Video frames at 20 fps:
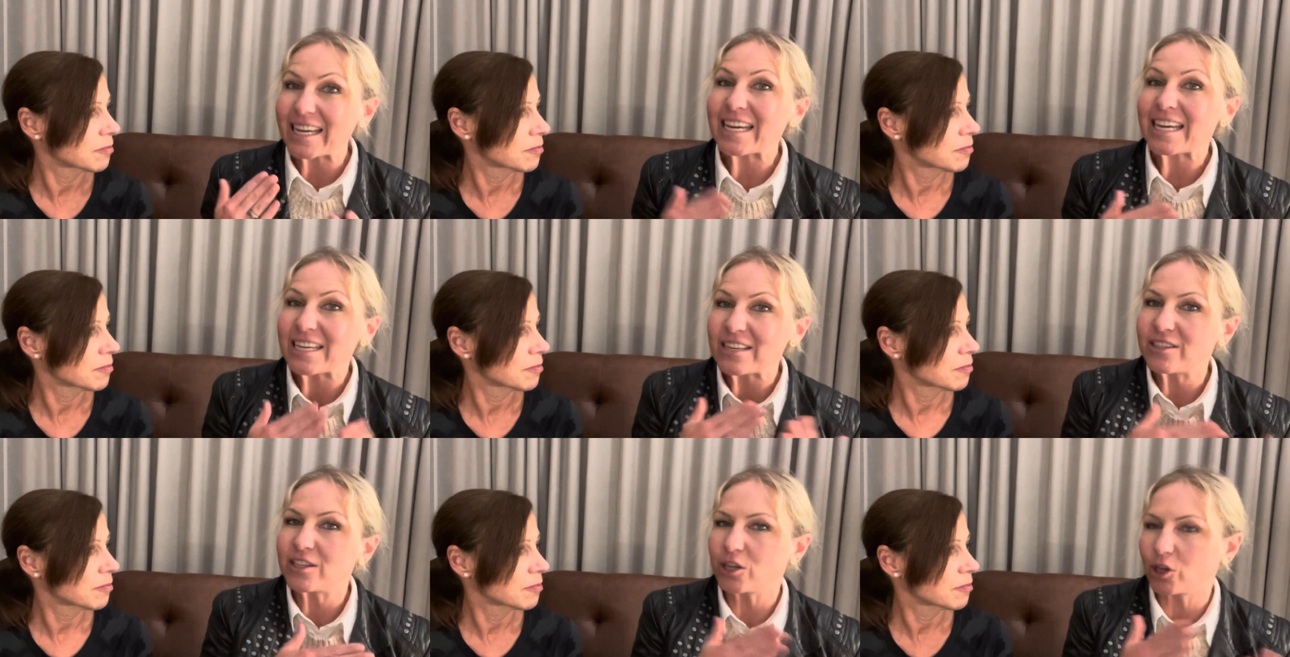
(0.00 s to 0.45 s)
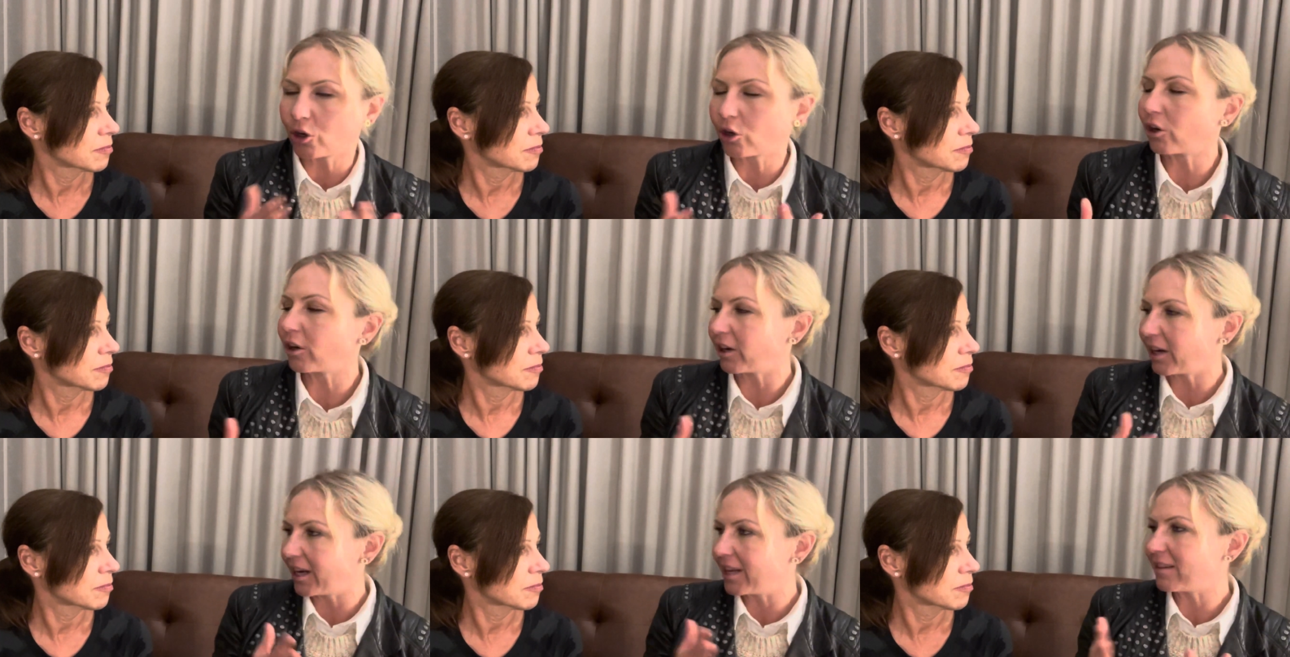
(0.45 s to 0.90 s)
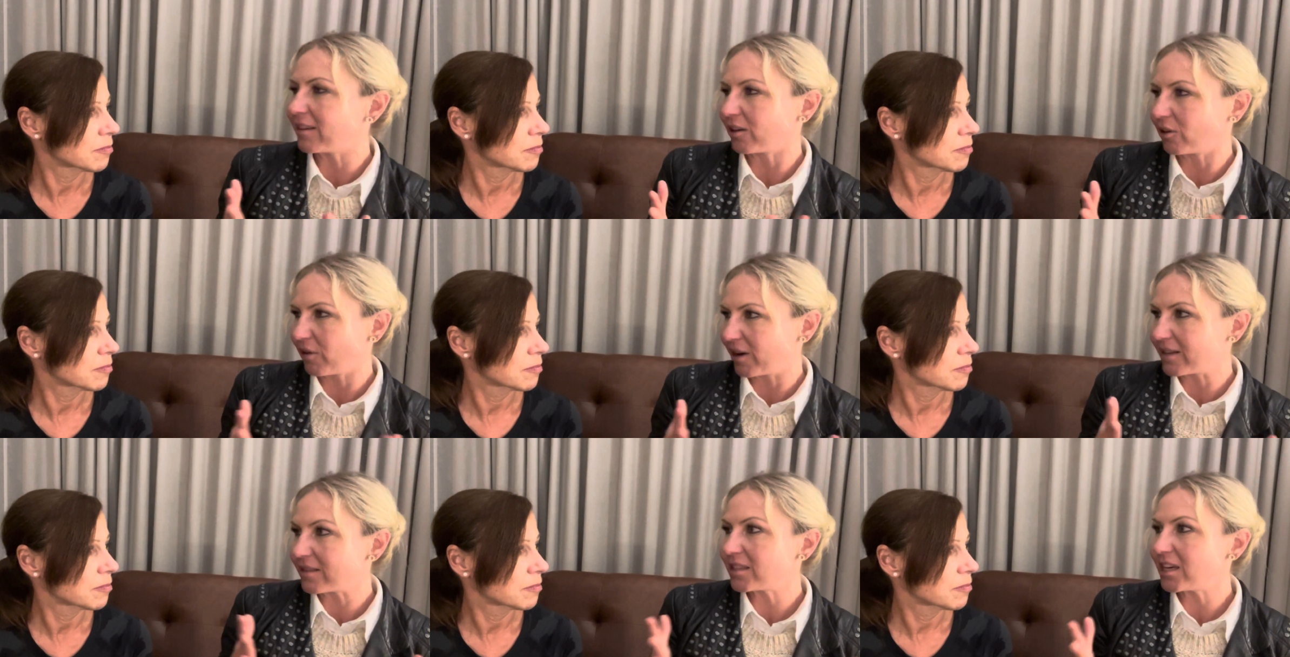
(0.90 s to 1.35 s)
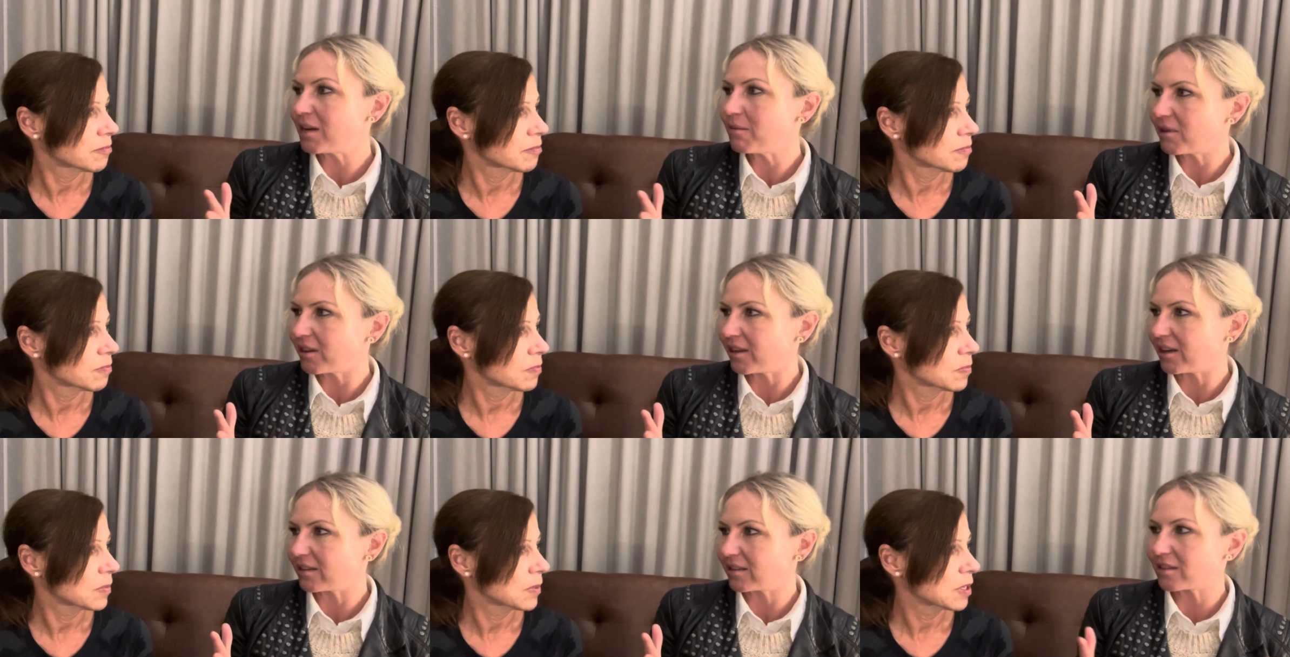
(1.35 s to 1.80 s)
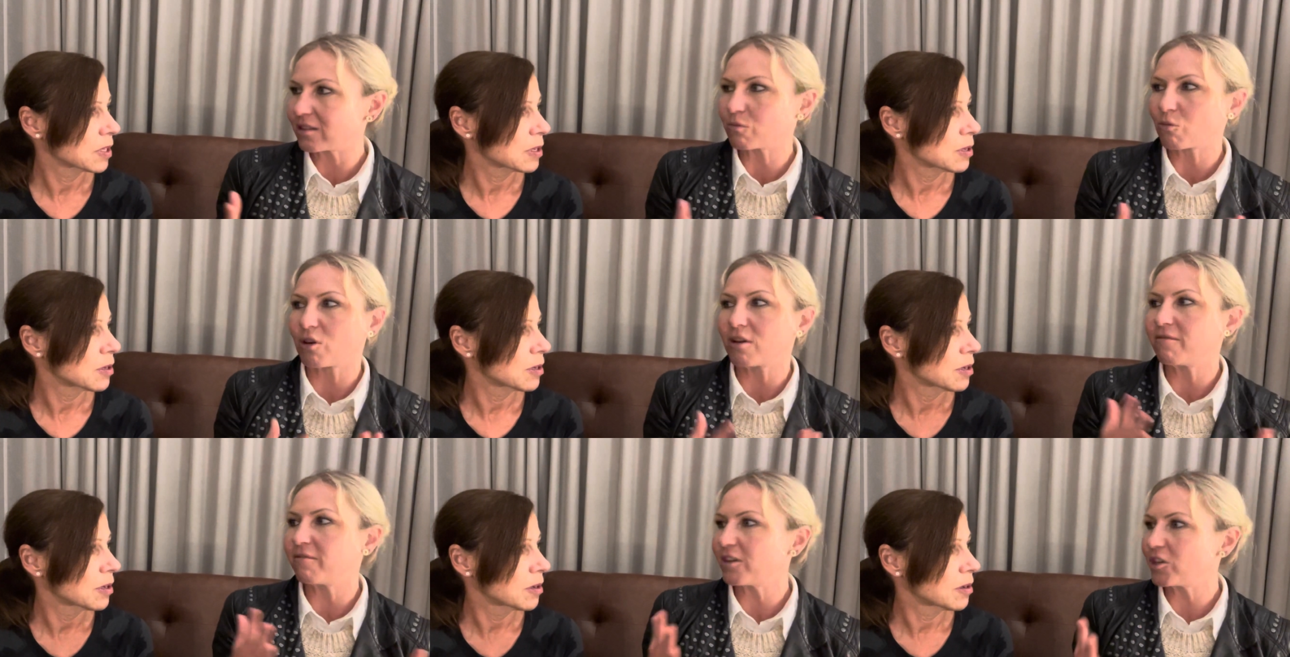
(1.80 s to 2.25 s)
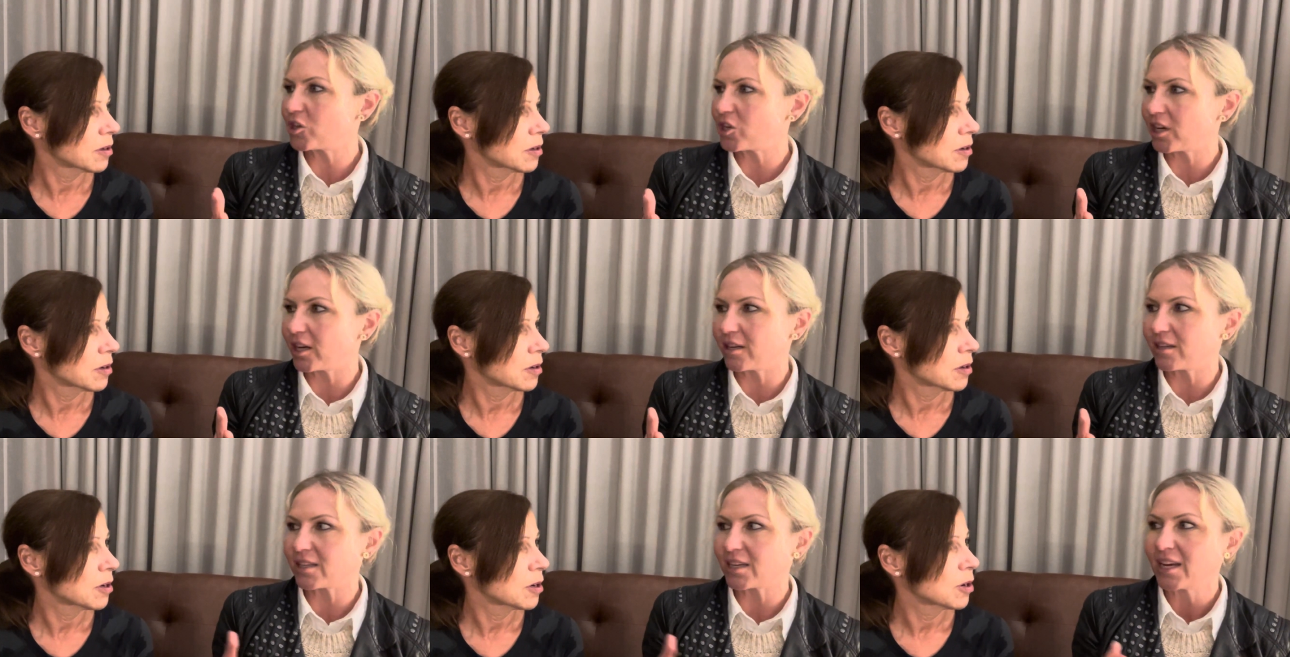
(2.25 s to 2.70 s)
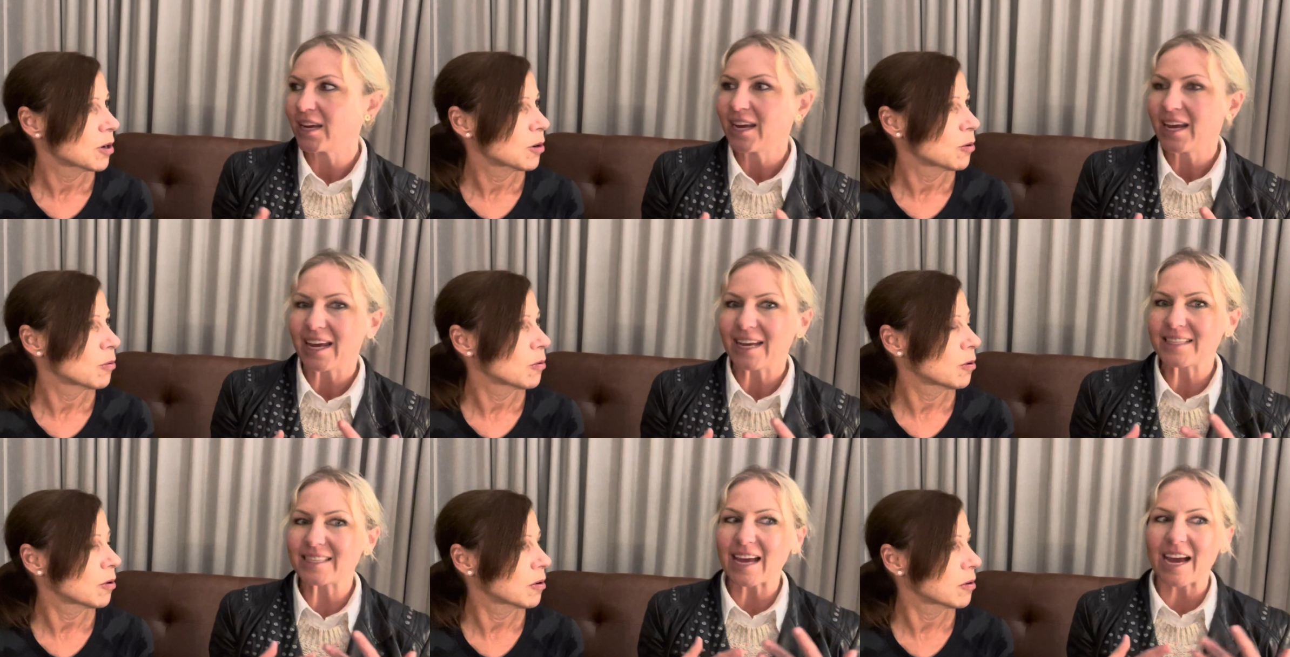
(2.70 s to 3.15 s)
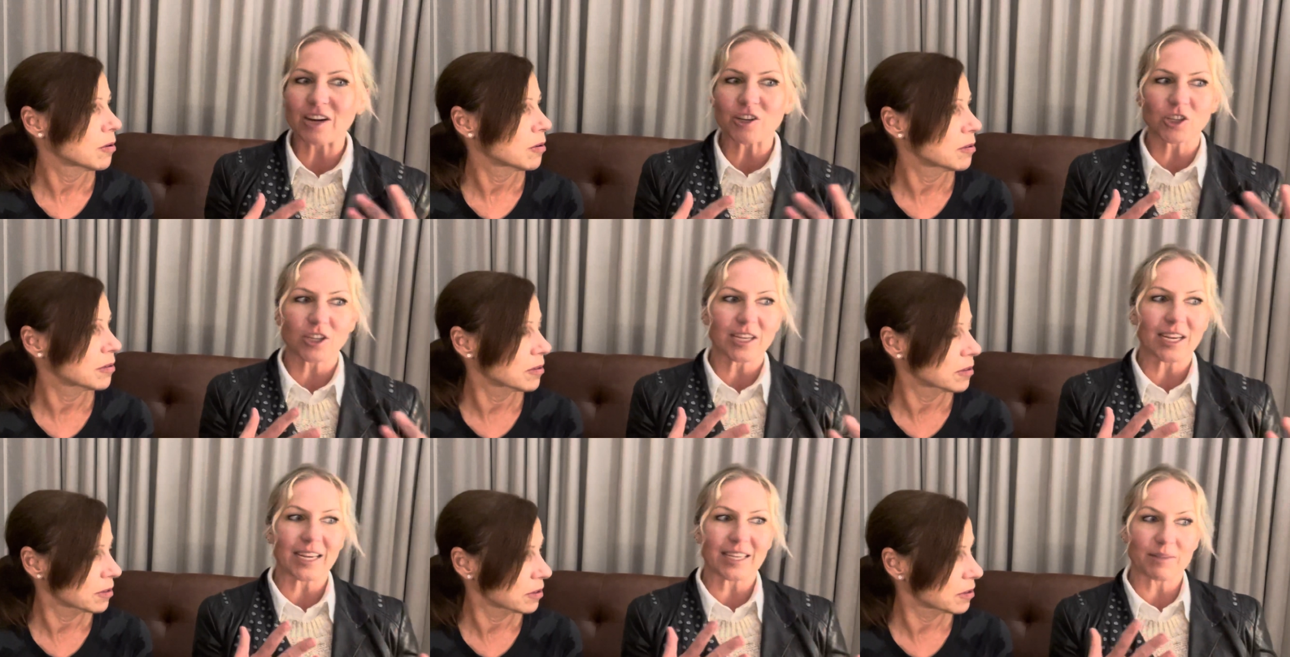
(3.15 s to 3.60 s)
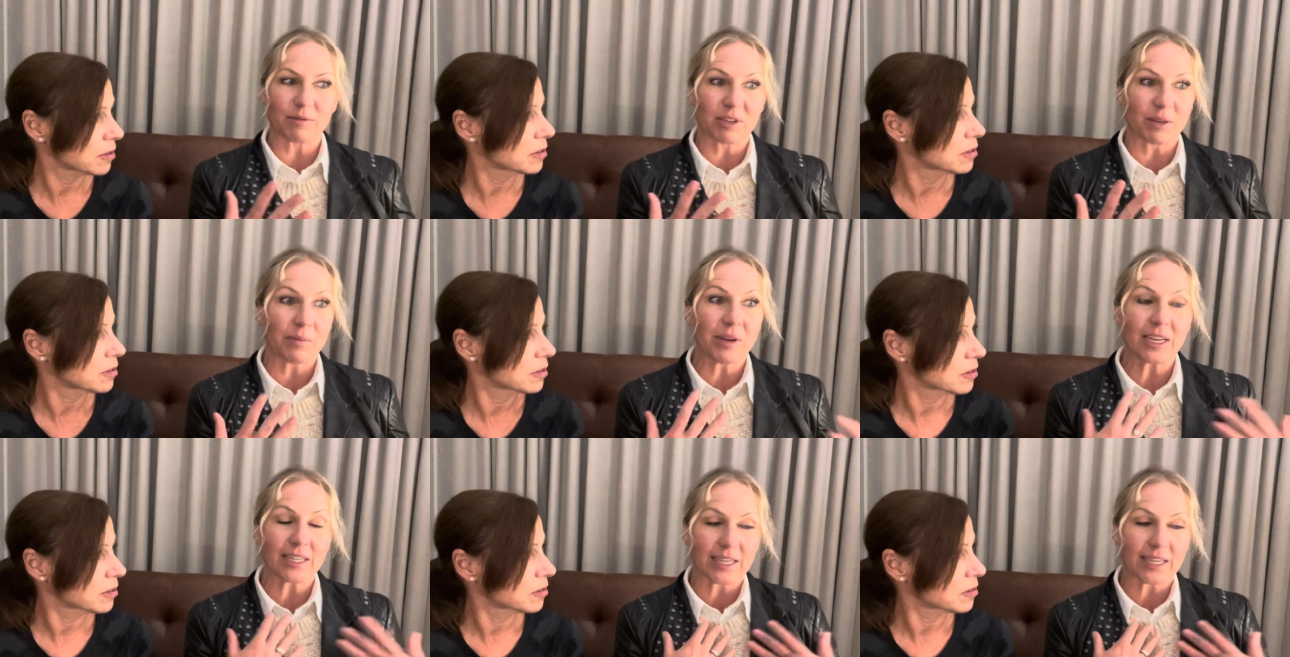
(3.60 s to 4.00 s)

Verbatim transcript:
Speaker 1: easier in the grand scheme of things. It's more efficient. It's actually, it to me, it